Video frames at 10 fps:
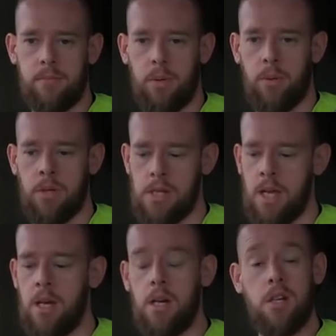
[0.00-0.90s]
But we'll
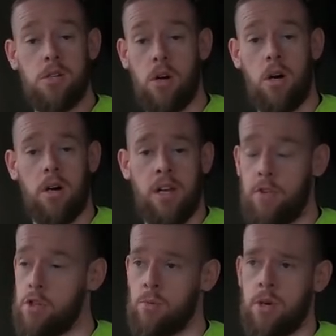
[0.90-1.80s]
see. So if
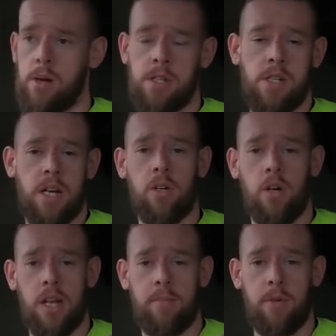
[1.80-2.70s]
you subscribe to
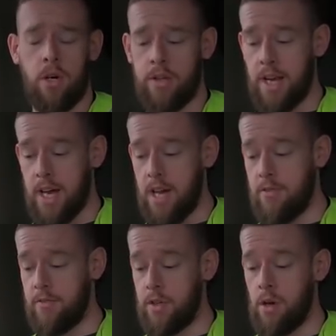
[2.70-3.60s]
JENKO, let him know that I
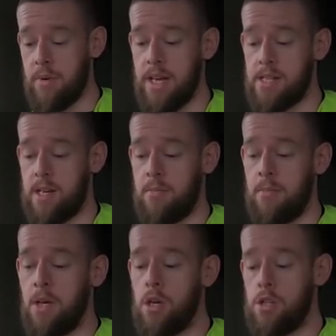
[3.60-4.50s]
have nominated him
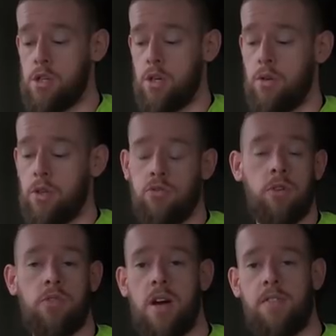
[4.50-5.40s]
to do the
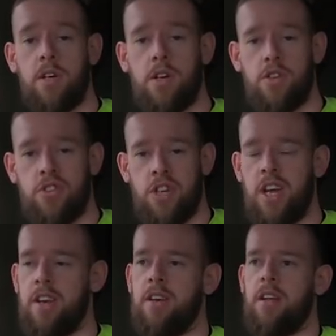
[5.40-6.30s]
truck driver
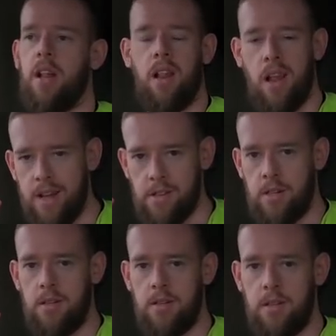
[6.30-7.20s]
chain letter,
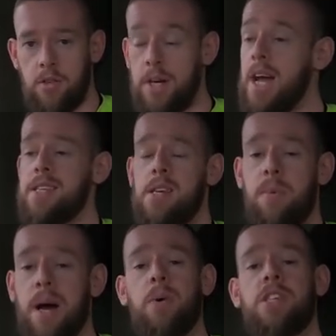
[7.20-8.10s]
created
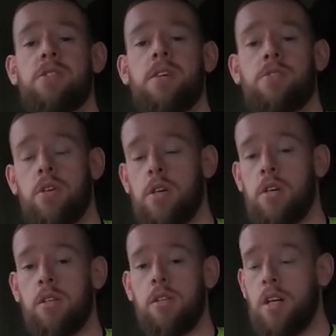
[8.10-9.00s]
by Wittering Trucker
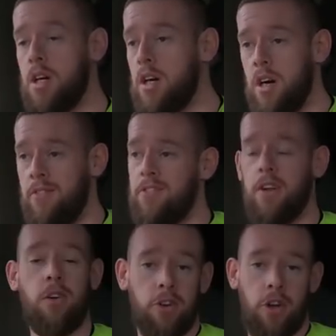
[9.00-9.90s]
and
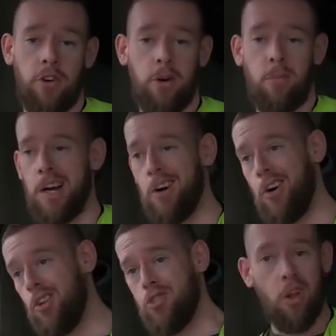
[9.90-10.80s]
followed on by
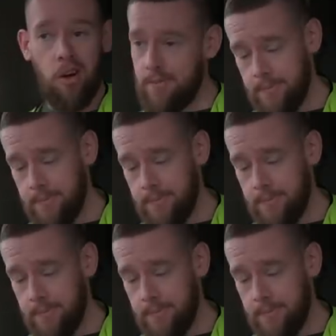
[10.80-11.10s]
all us lot.